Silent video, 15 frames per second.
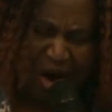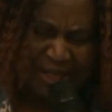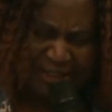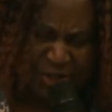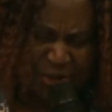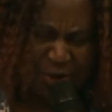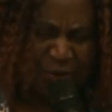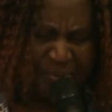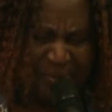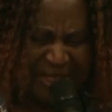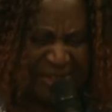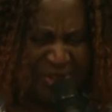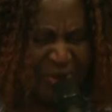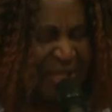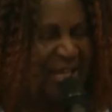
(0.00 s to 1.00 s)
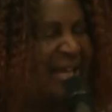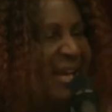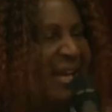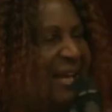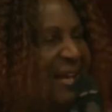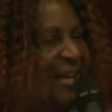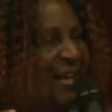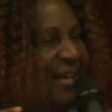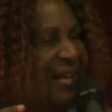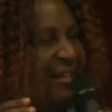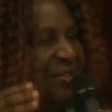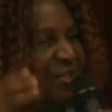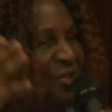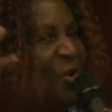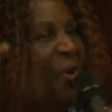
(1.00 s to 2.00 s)
God took me to the
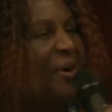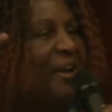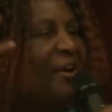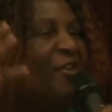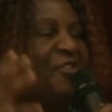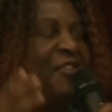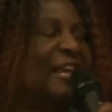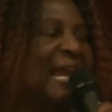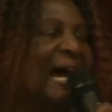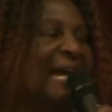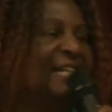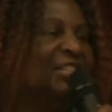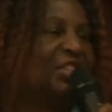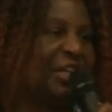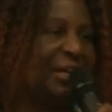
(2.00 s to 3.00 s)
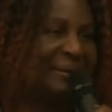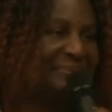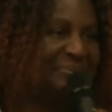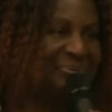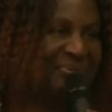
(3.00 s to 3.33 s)
story of Elijah.